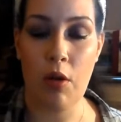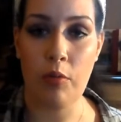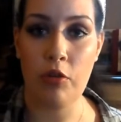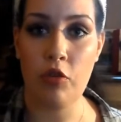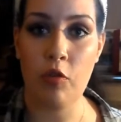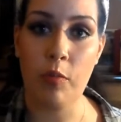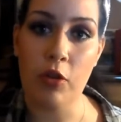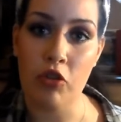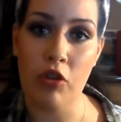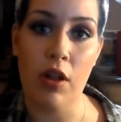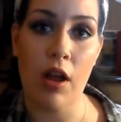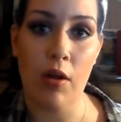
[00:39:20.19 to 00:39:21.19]
go into
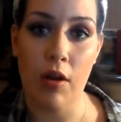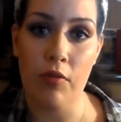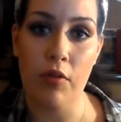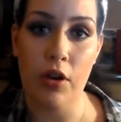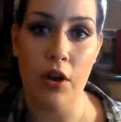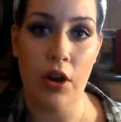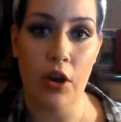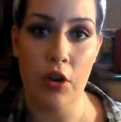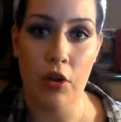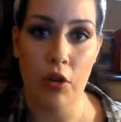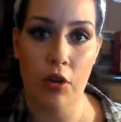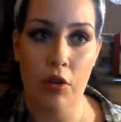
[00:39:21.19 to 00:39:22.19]
remission. However,
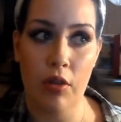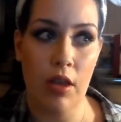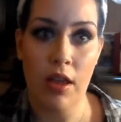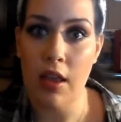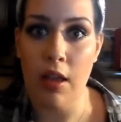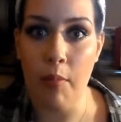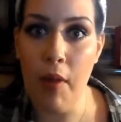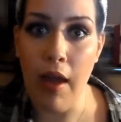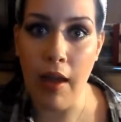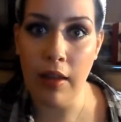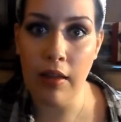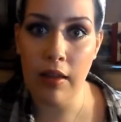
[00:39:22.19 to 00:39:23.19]
it can come
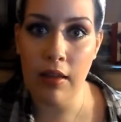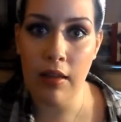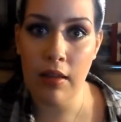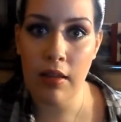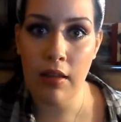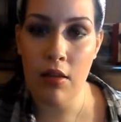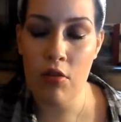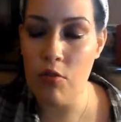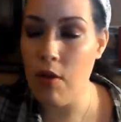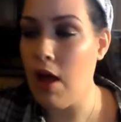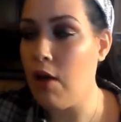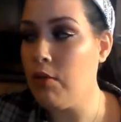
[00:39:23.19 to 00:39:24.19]
back.
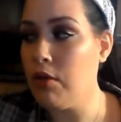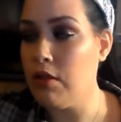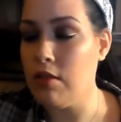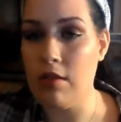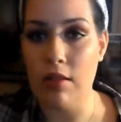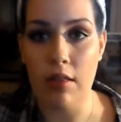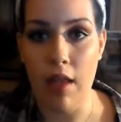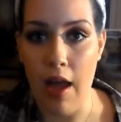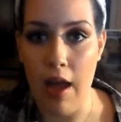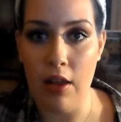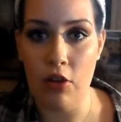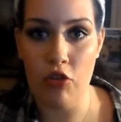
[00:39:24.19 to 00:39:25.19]
So how is
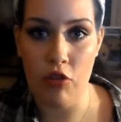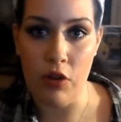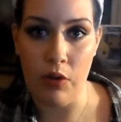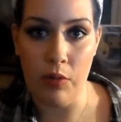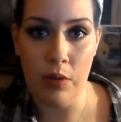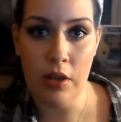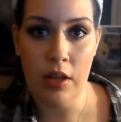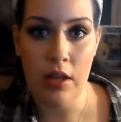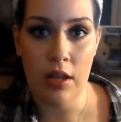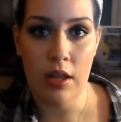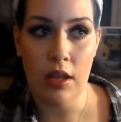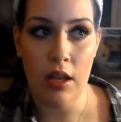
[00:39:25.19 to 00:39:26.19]
that true?
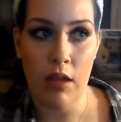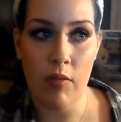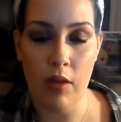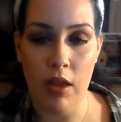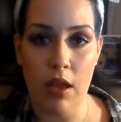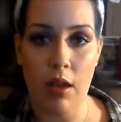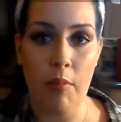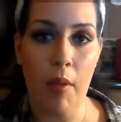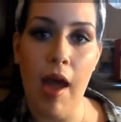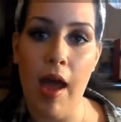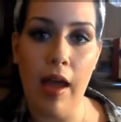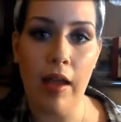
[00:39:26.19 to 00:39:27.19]
If it can come
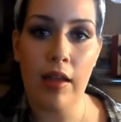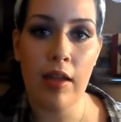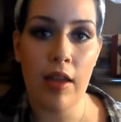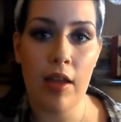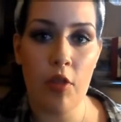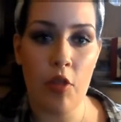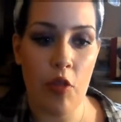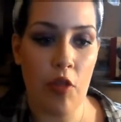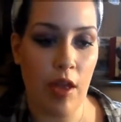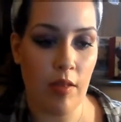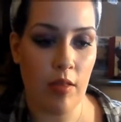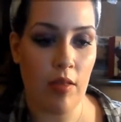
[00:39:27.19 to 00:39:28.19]
back, then
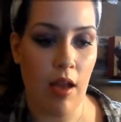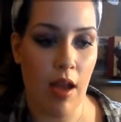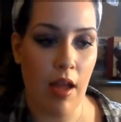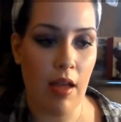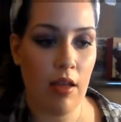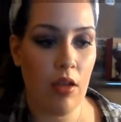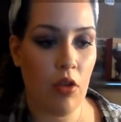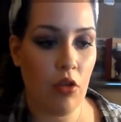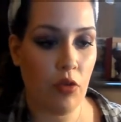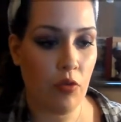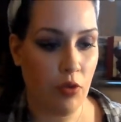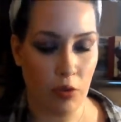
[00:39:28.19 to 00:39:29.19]
that's not
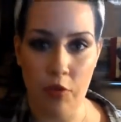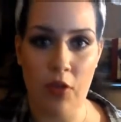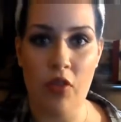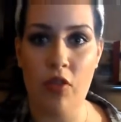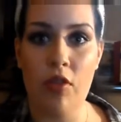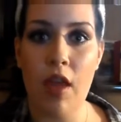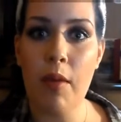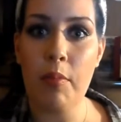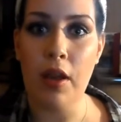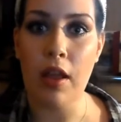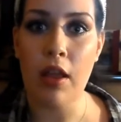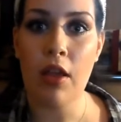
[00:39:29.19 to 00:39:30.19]
the real reasons
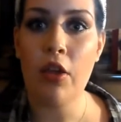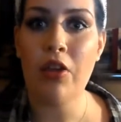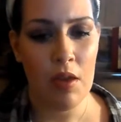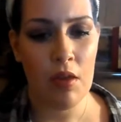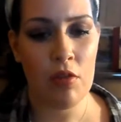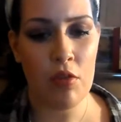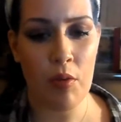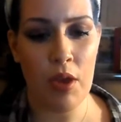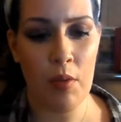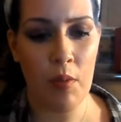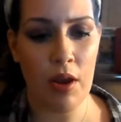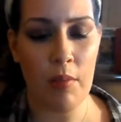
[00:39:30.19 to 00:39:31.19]
happening. So
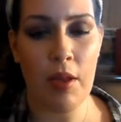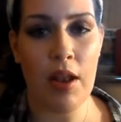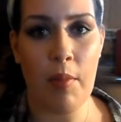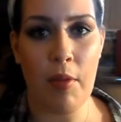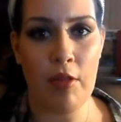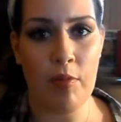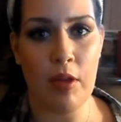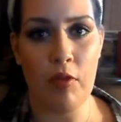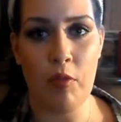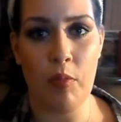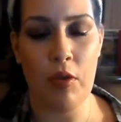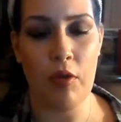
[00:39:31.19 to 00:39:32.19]
he wanted me to have my
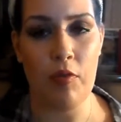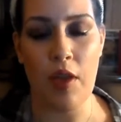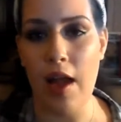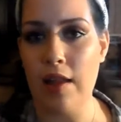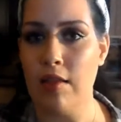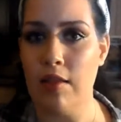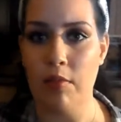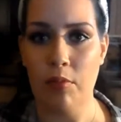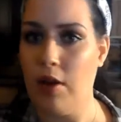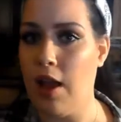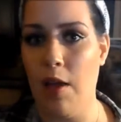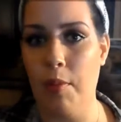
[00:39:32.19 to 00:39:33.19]
spleen removed. I
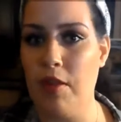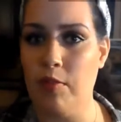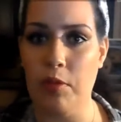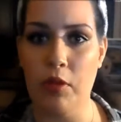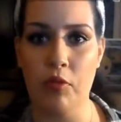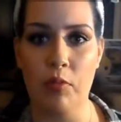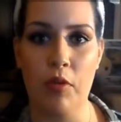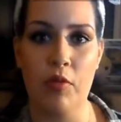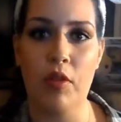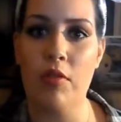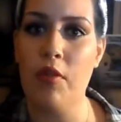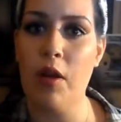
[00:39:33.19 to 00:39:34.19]
didn't want to have my spleen
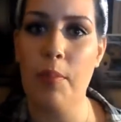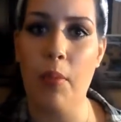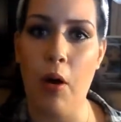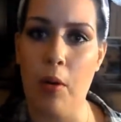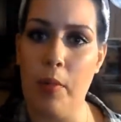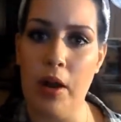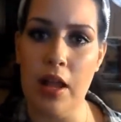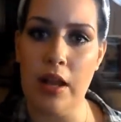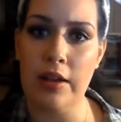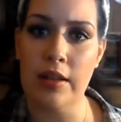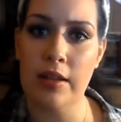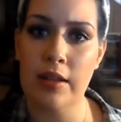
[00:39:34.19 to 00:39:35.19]
removed. It's a very
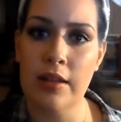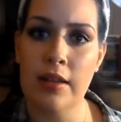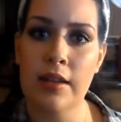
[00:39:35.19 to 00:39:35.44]
permanent